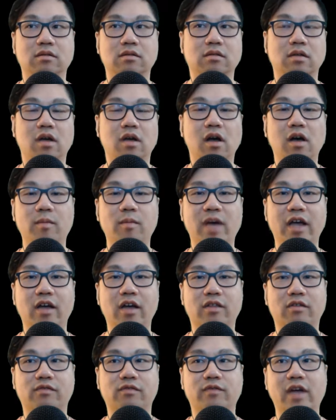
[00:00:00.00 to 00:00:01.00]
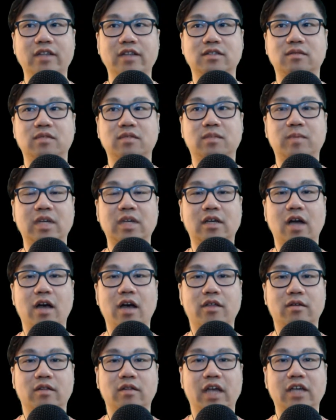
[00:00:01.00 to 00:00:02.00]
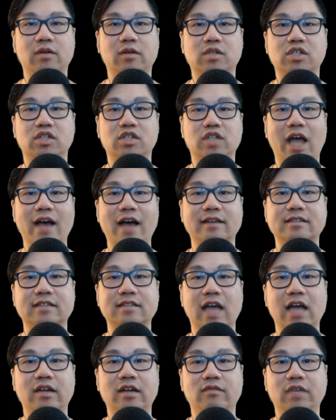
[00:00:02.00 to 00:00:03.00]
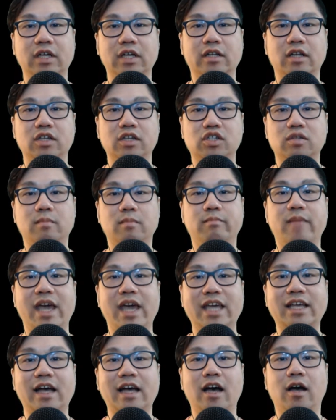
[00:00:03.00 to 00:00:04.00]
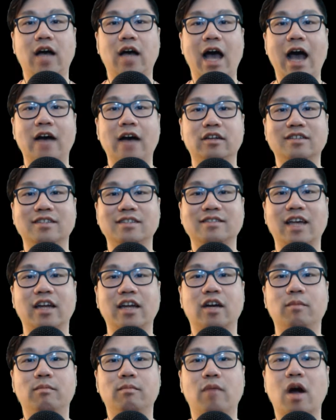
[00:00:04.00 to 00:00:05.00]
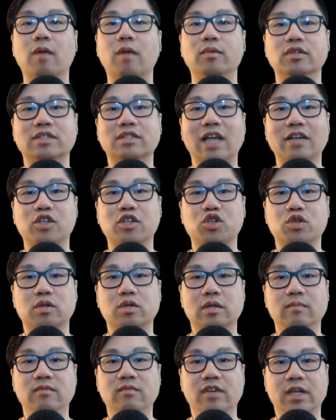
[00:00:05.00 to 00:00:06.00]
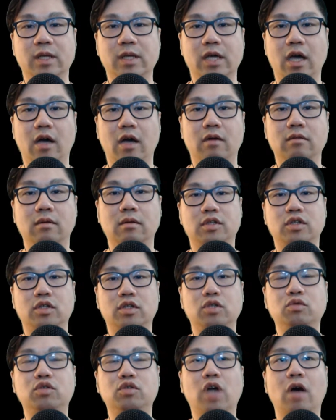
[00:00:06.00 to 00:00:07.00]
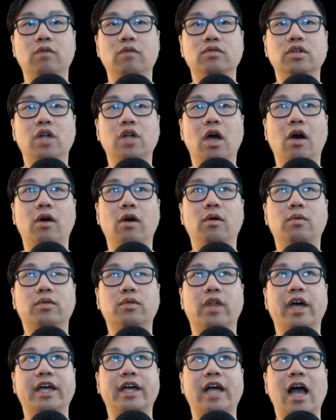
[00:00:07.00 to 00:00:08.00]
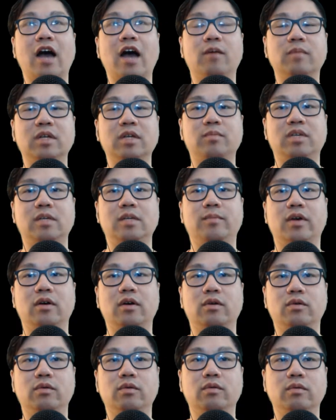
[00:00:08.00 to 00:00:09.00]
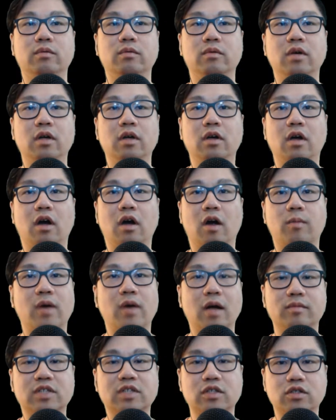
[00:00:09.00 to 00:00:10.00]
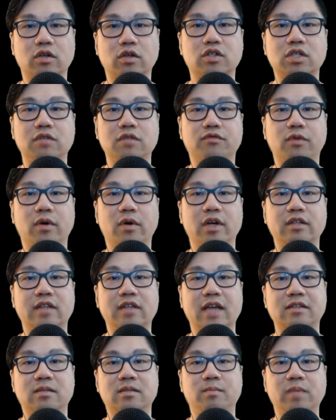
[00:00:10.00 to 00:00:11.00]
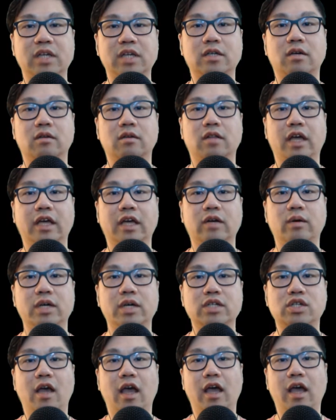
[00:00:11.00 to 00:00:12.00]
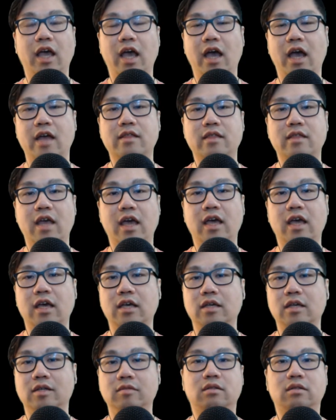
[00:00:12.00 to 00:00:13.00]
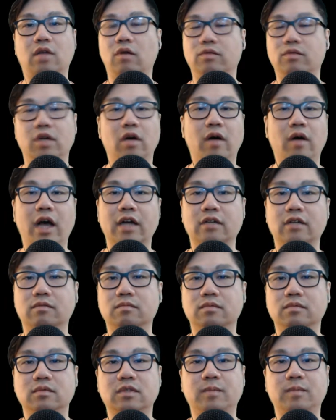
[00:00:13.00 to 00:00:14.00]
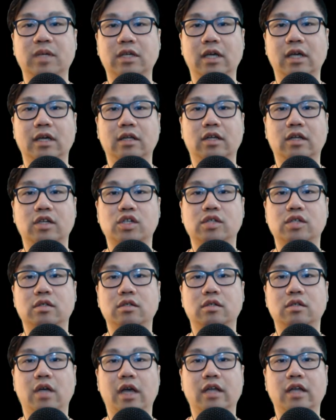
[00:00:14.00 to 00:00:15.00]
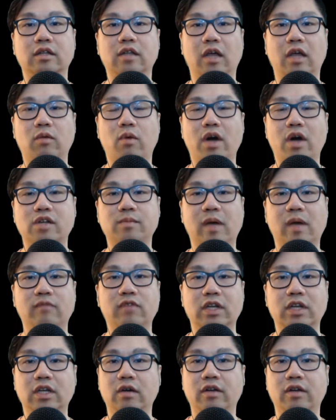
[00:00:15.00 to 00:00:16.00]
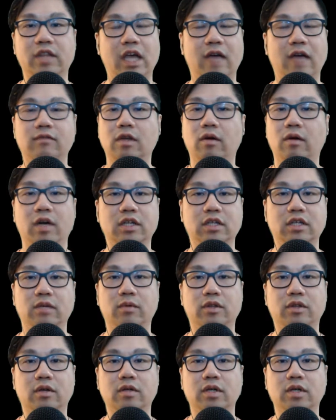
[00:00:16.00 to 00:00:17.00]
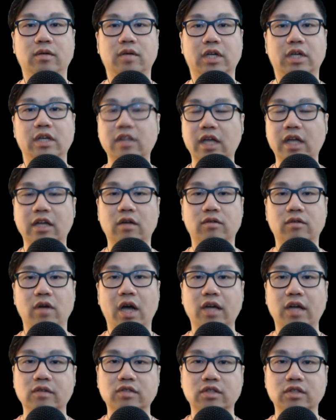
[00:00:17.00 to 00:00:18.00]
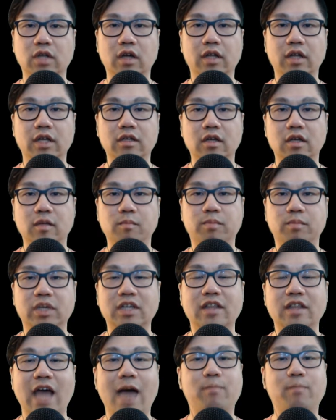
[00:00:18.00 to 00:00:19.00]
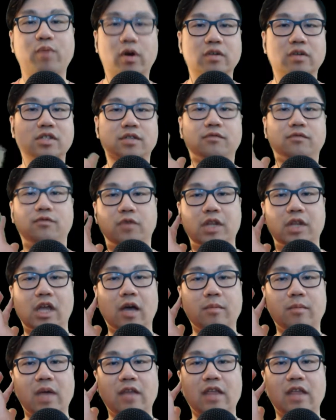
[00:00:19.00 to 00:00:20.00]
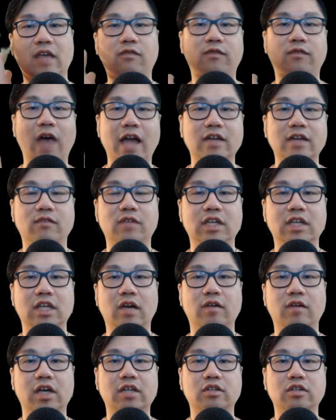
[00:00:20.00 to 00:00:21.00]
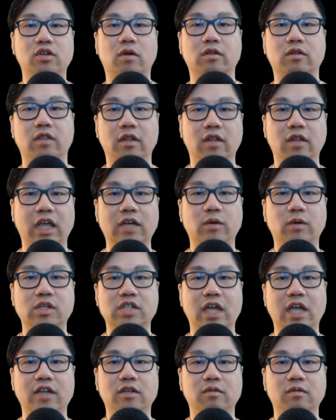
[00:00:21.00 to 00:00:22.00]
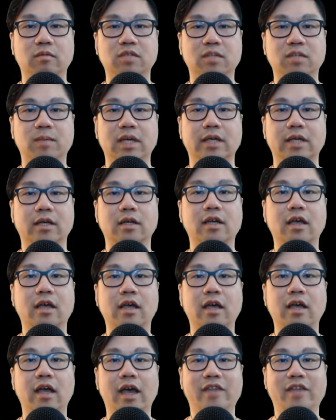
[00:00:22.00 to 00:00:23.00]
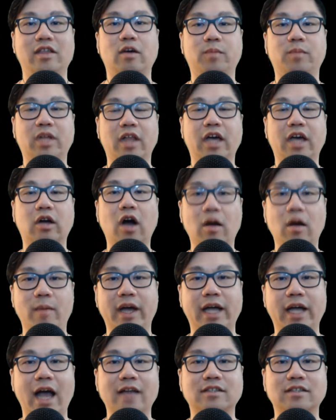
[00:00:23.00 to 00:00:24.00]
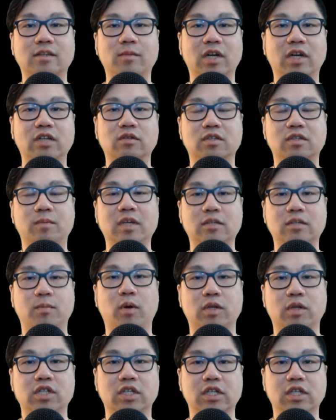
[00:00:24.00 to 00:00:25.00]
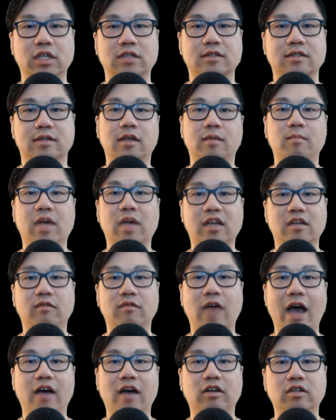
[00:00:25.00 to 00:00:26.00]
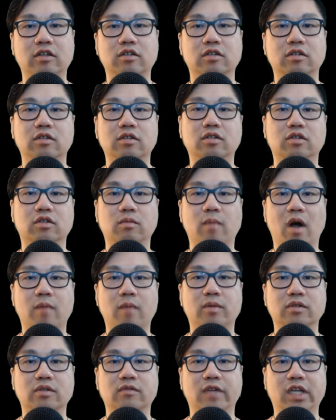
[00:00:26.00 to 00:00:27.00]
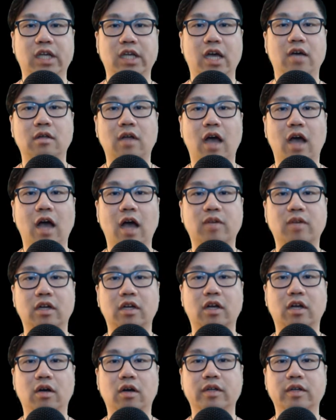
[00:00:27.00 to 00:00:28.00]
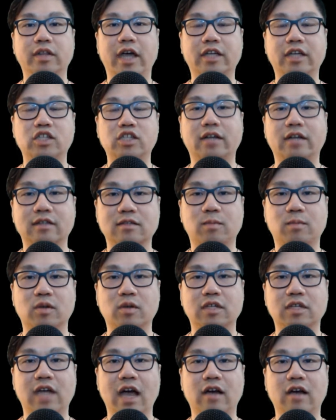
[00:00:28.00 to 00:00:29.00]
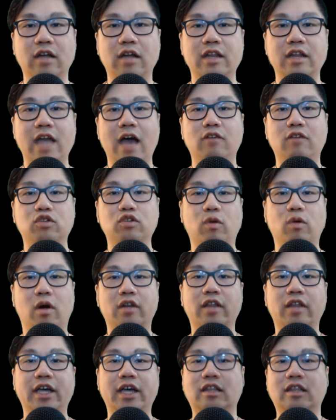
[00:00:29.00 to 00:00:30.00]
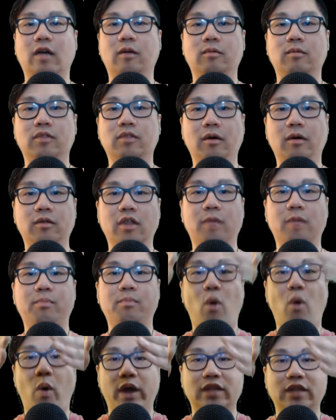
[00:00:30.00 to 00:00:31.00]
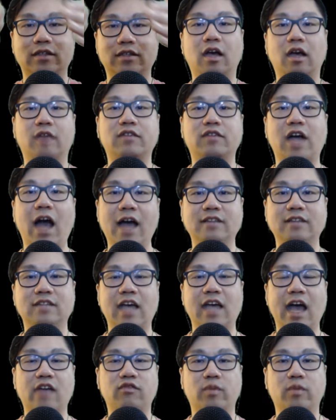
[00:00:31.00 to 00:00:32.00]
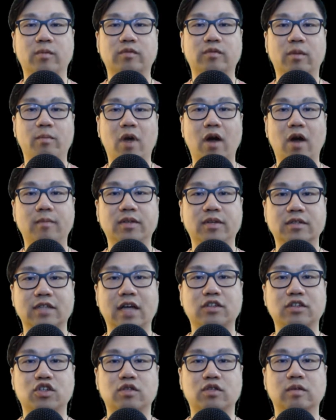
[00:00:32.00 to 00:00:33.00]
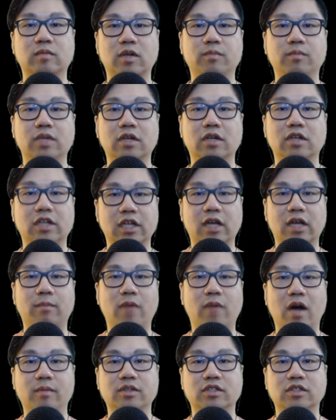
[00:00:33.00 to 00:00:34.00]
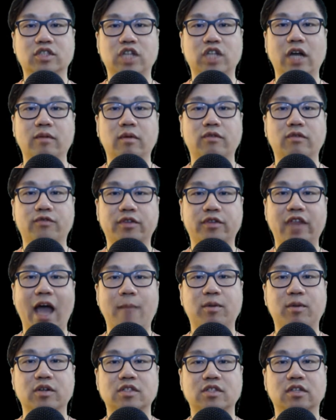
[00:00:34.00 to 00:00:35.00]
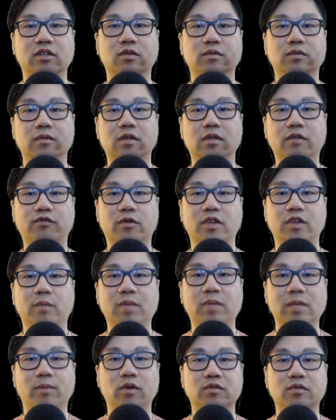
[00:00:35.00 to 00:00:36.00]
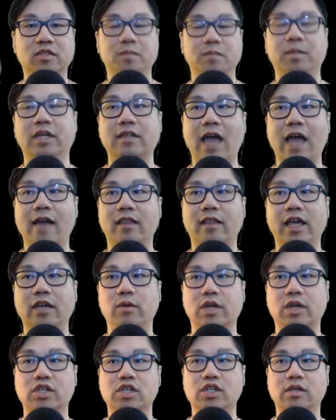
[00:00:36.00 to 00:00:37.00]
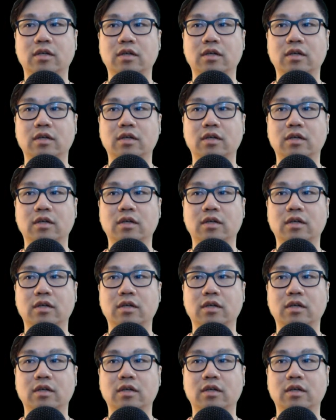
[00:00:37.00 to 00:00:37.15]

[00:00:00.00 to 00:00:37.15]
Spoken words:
All my other friends who speak other languages outside of English, make a how to set up marbles on stream video. You don't know like how many people who are probably searching for it that speak your language and they don't know how to speak English, and they watch my video and they have no idea what they're doing and they don't know how to install it. Be that person for them, and they find a video in the language that you speak, and they'll be like, oh my god, somebody who speaks Portuguese made a how to do marbles video. I'm gonna go and like check this person out. And now you are like the point of contact for the marbles on stream community and marbles in general for that person, who for the people who speak that language.